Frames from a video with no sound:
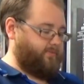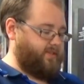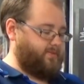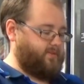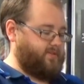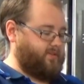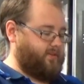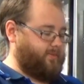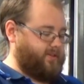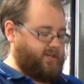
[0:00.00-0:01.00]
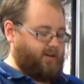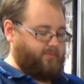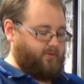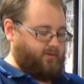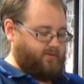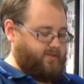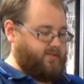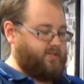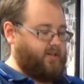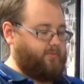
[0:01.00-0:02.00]
This one's signed by Jack Perkins
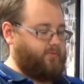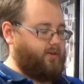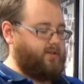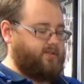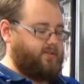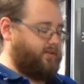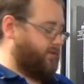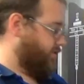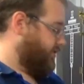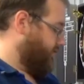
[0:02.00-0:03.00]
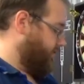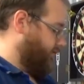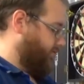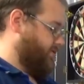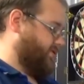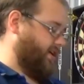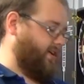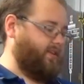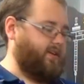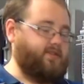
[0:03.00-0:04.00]
and Shane Price, who was
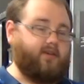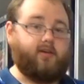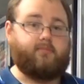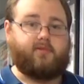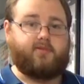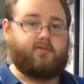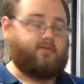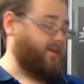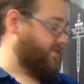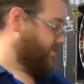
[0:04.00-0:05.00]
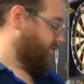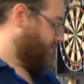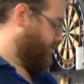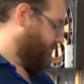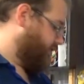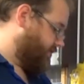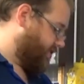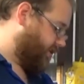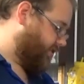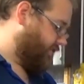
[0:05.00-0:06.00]
at that time the two racers of
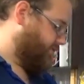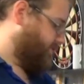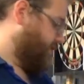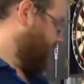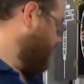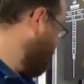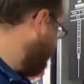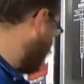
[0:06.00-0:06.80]
Jack Daniels racing.